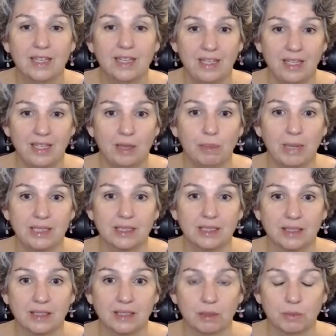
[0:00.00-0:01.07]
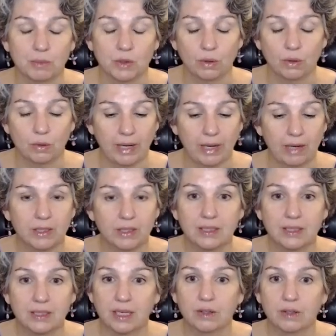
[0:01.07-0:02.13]
in my system. So ground and
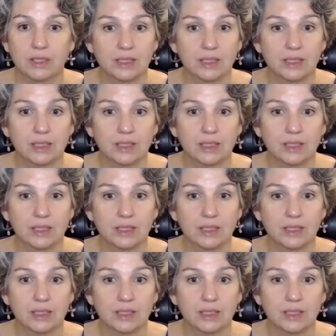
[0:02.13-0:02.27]
center,